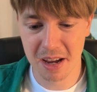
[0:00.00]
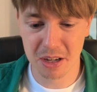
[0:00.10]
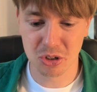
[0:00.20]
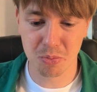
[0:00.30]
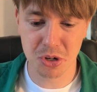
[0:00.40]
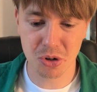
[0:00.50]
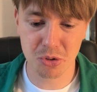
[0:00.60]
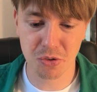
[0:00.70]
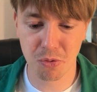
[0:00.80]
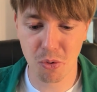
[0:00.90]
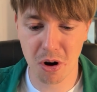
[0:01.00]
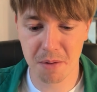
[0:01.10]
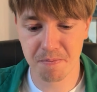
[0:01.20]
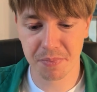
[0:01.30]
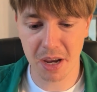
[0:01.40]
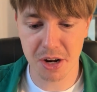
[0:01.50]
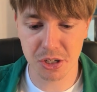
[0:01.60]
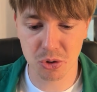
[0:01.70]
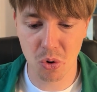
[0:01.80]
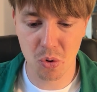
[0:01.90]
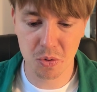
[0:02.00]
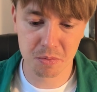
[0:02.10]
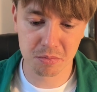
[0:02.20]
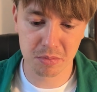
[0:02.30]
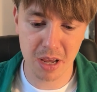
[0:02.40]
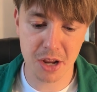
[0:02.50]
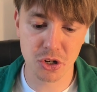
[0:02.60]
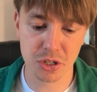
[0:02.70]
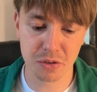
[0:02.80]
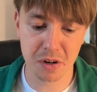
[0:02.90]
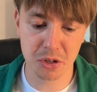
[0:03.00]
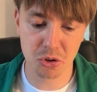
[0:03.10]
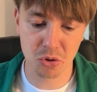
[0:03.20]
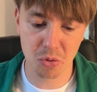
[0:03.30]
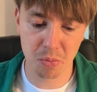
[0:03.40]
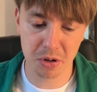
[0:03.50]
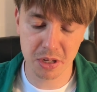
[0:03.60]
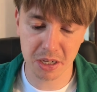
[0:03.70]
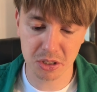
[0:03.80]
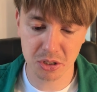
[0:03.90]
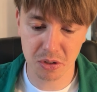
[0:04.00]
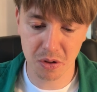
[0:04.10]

So bishop g4, I just go knight g3 to protect